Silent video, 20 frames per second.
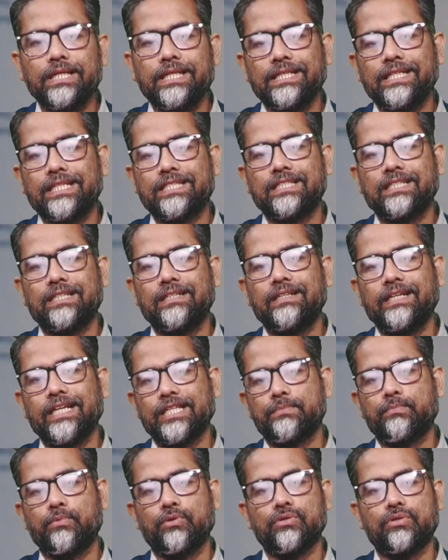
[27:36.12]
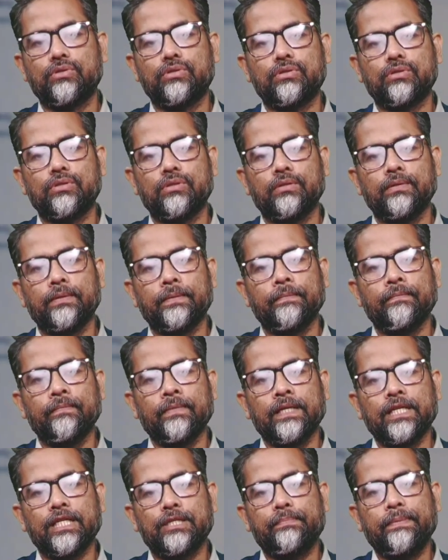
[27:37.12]
in disaster response.
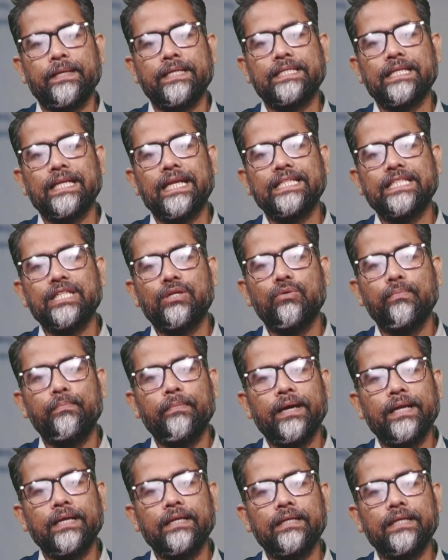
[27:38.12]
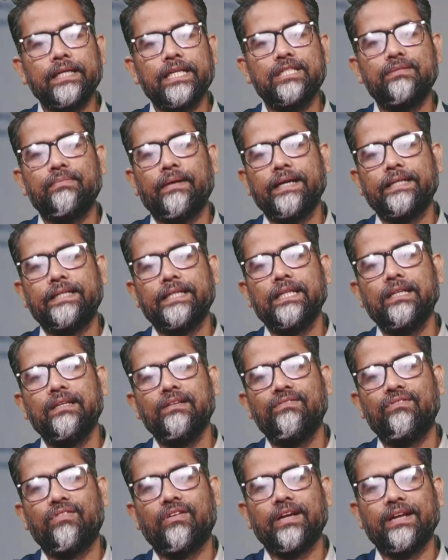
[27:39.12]
Specialized equipment is
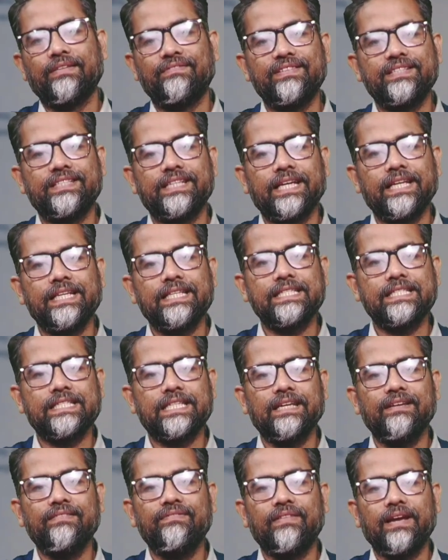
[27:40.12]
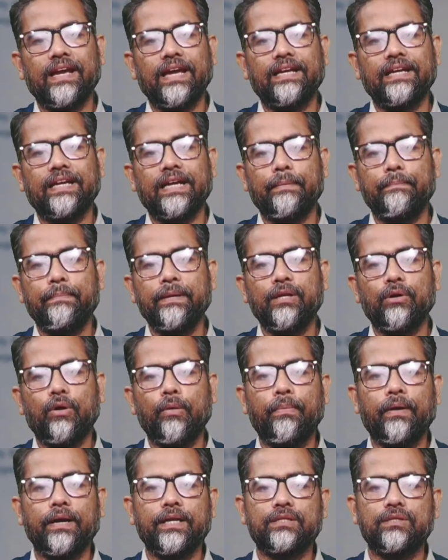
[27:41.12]
vital for efficient, safe, and rapid
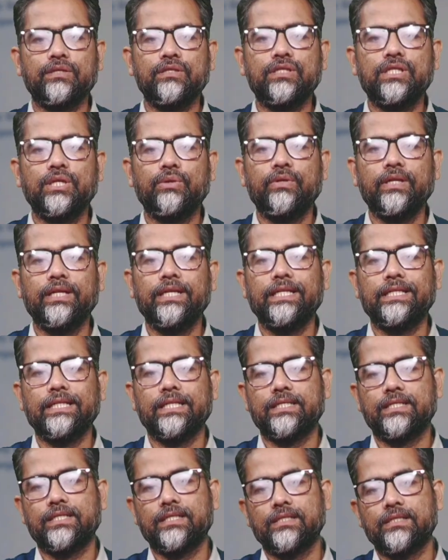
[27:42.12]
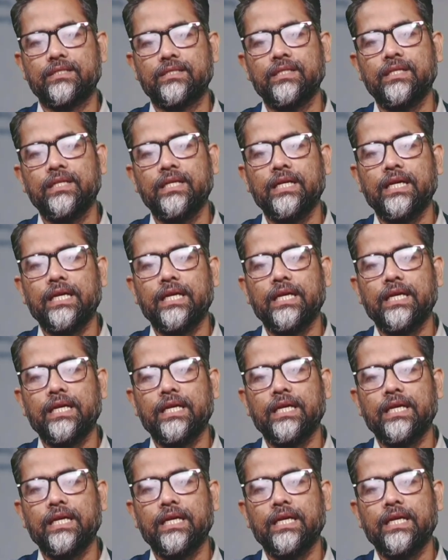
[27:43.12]
operations during disasters.